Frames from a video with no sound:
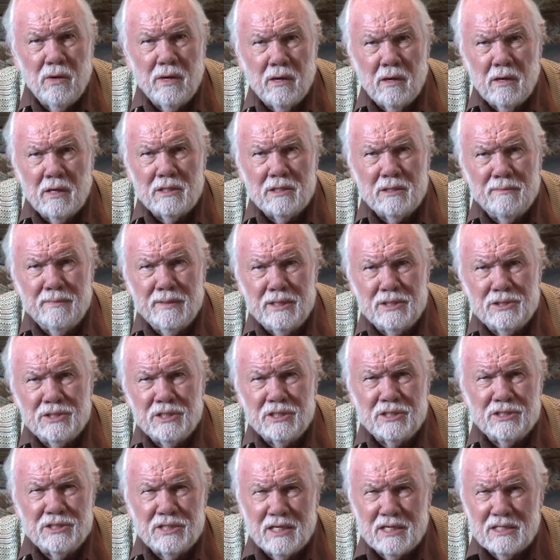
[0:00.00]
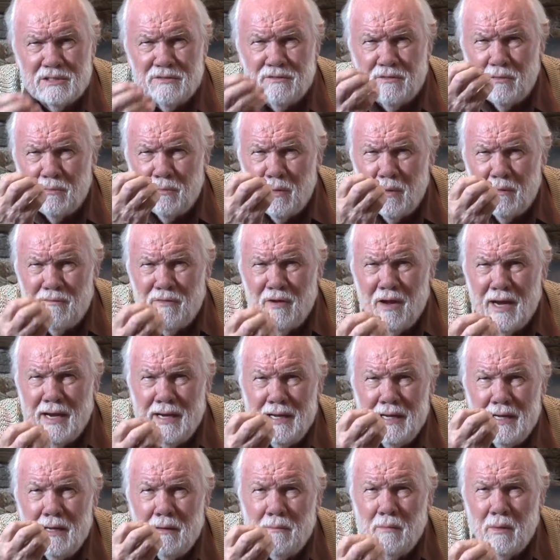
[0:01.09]
went on to be successful,
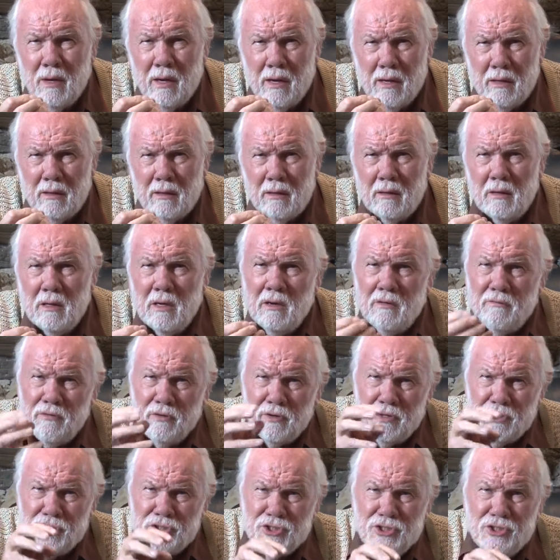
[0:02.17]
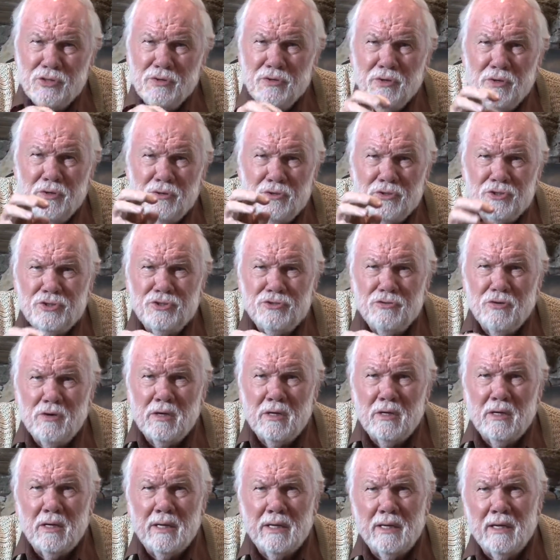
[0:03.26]
providing a model for the student who's
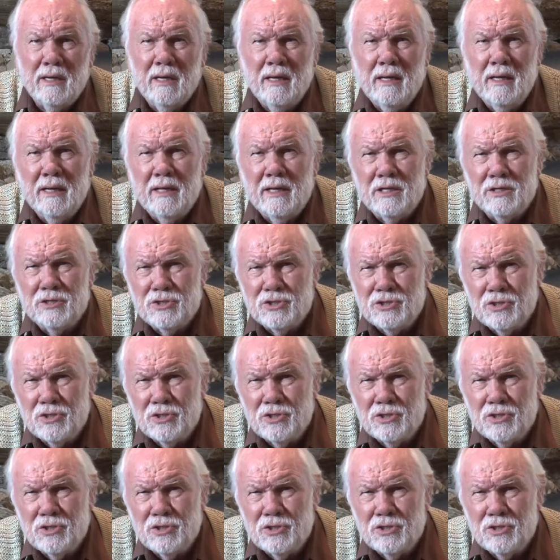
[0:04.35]
struggling in